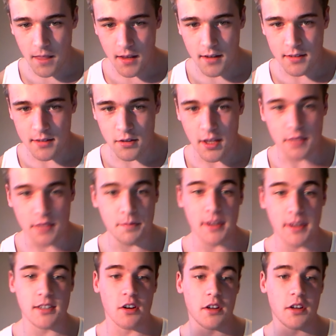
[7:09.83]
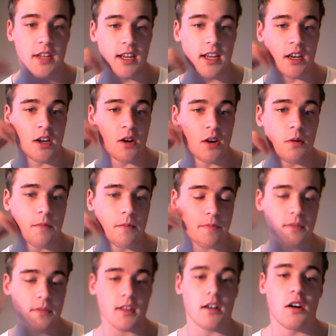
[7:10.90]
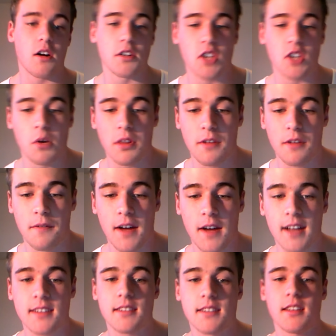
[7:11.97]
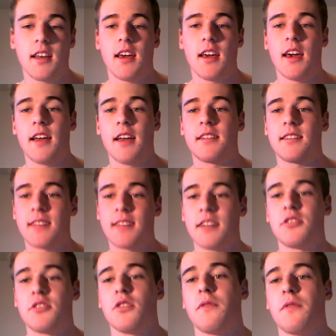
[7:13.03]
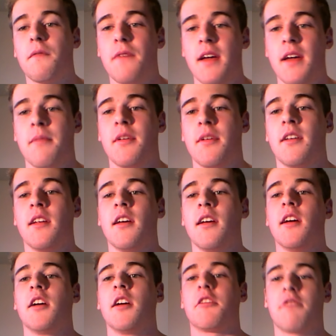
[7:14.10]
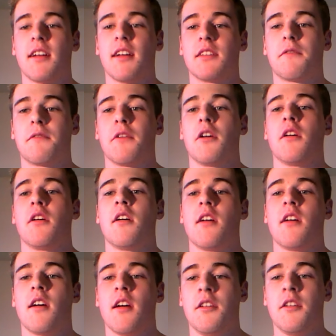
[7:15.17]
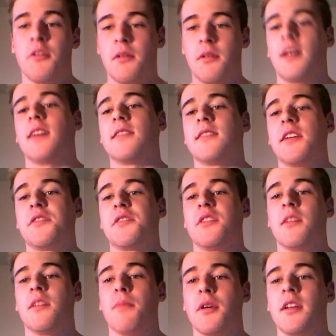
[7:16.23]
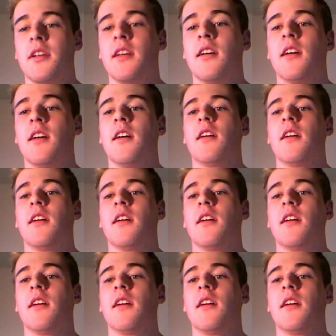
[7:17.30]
So that's basically all you need to know. Also, with your fats, it's essential for vitamin transfer and utilization in the body.